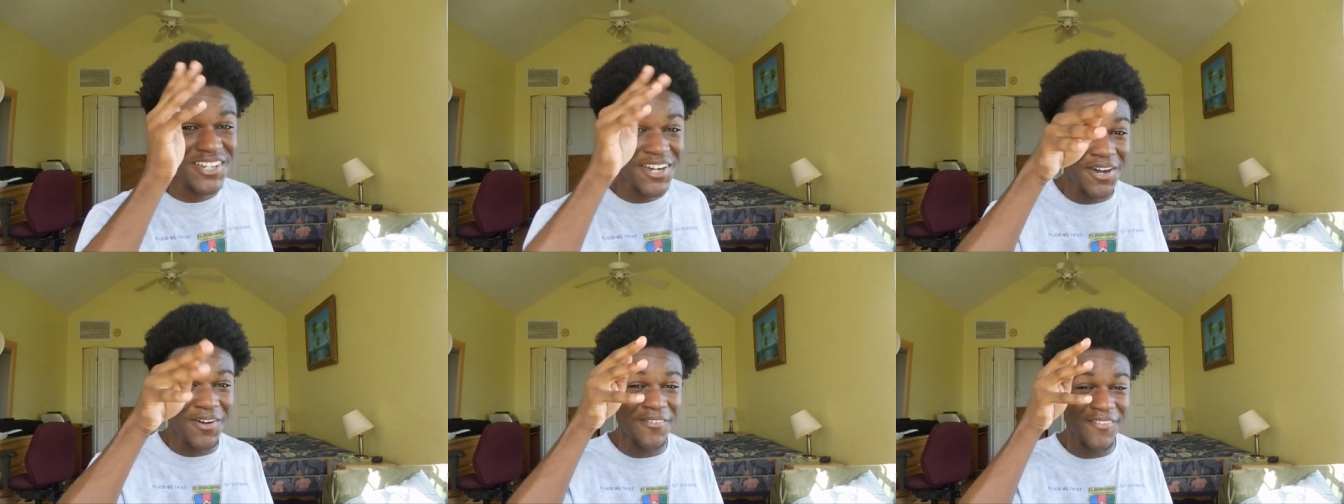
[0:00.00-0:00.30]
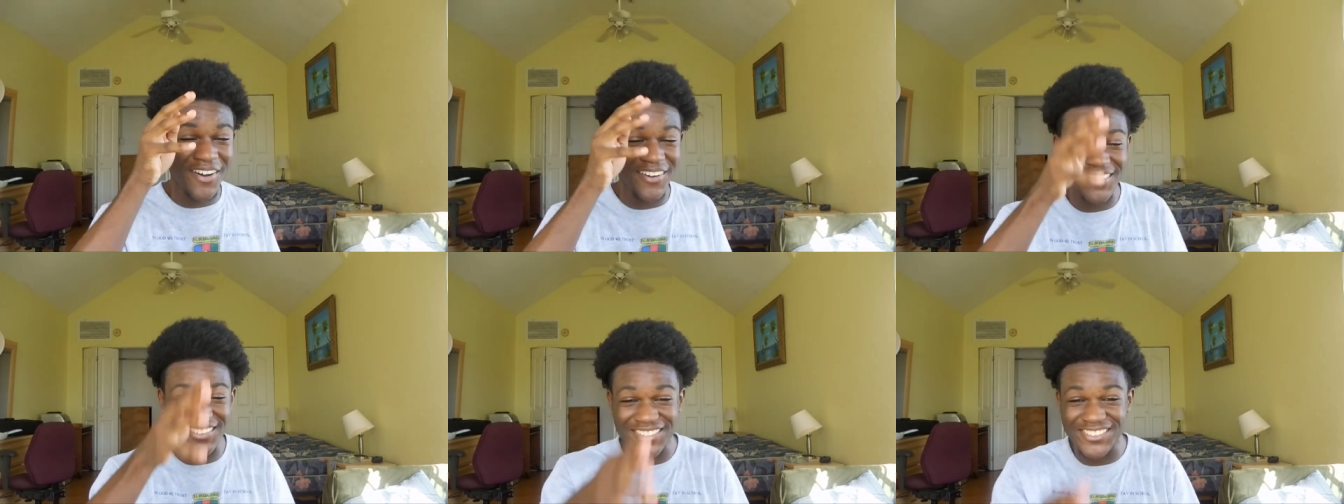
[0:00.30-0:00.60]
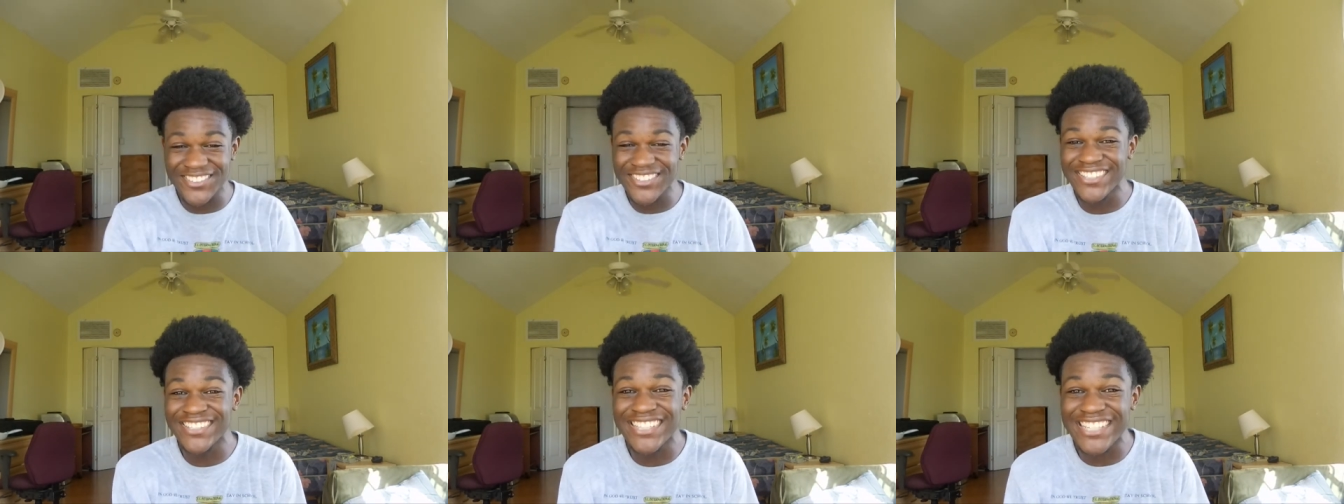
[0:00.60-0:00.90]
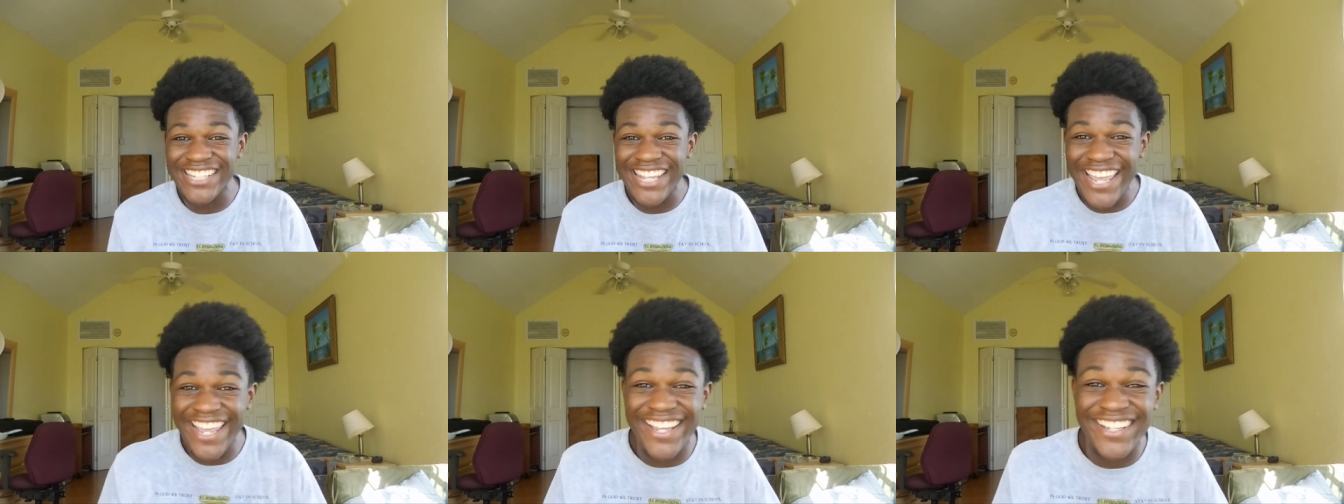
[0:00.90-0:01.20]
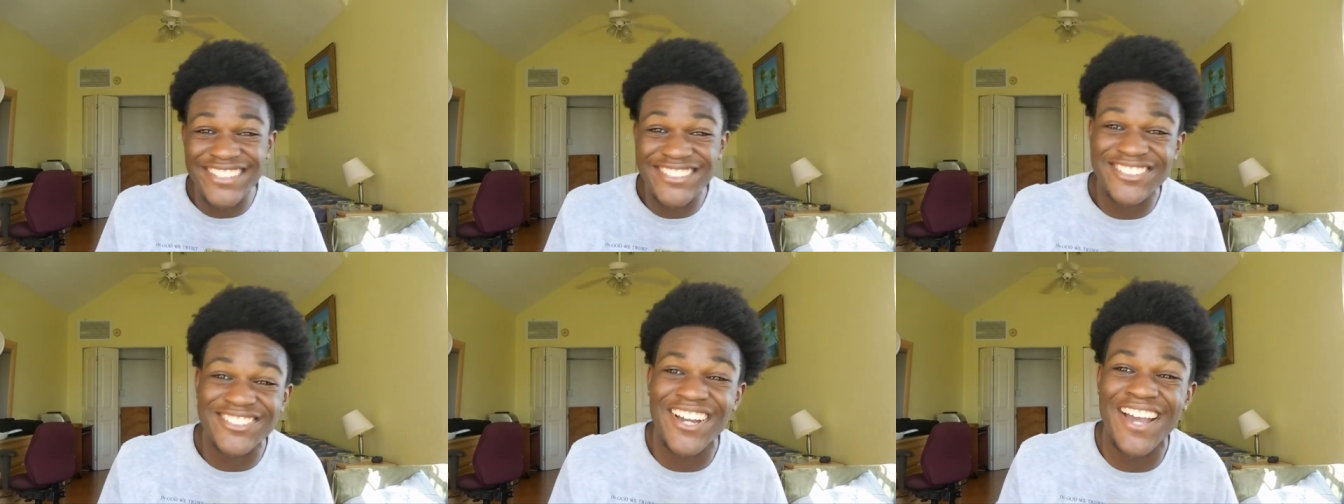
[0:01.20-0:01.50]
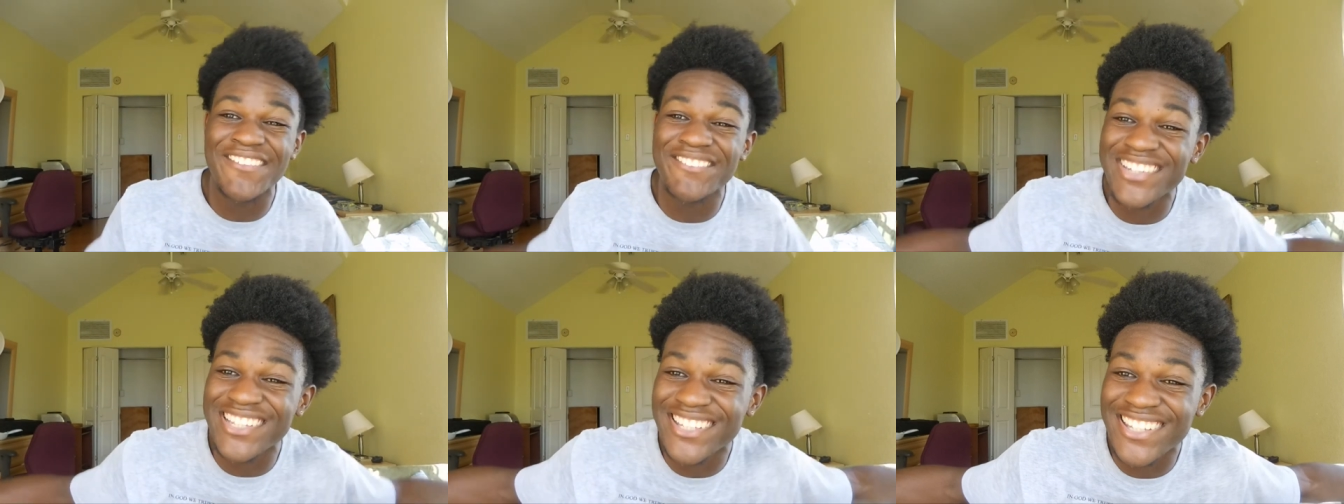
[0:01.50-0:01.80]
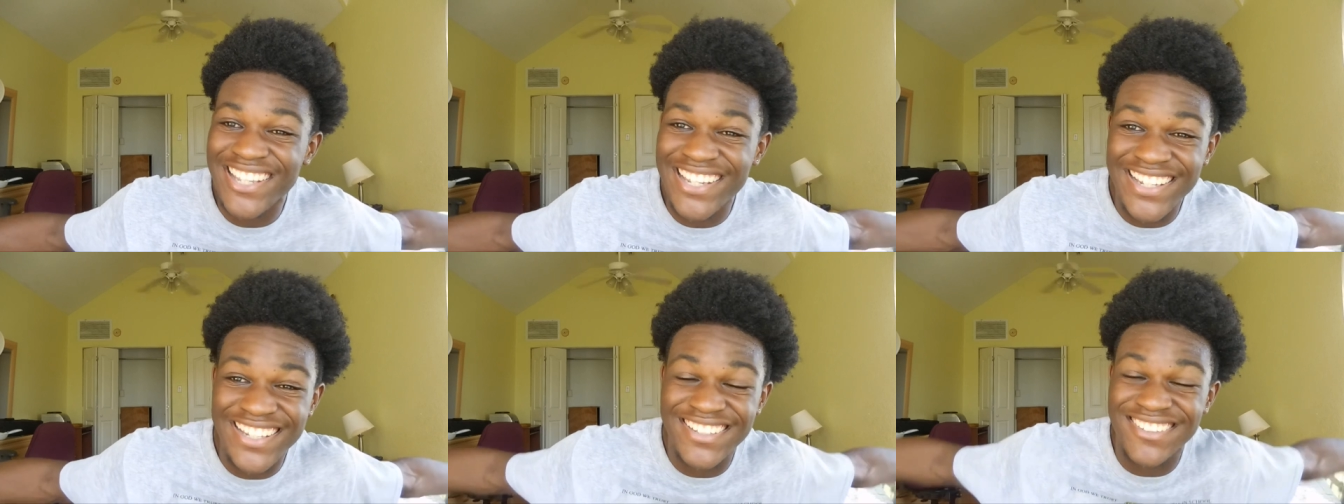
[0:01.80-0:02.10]
come out during the day. So I mean,
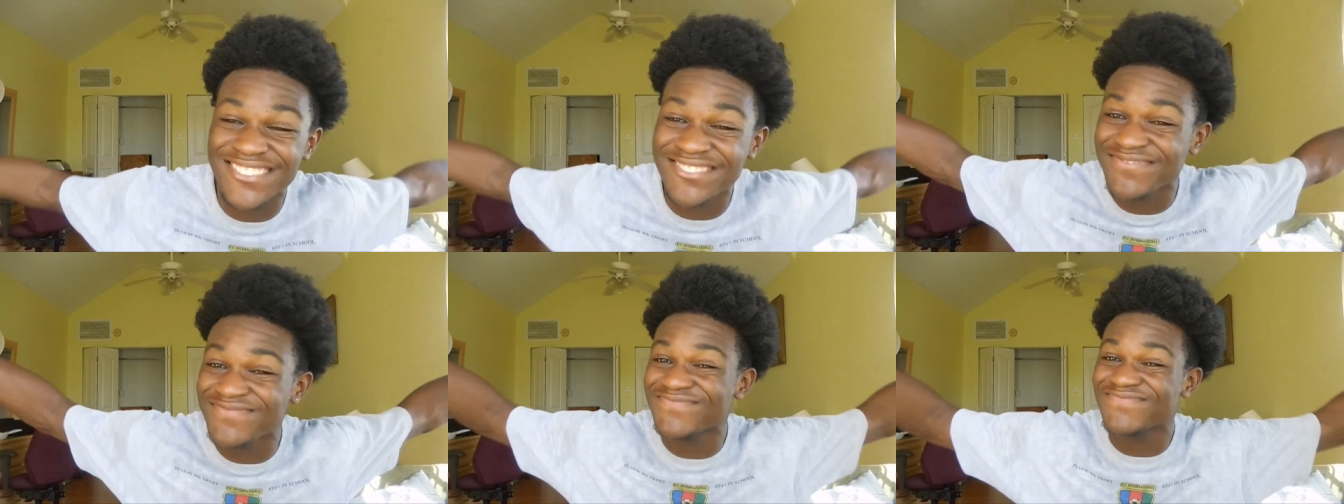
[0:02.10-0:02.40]
like,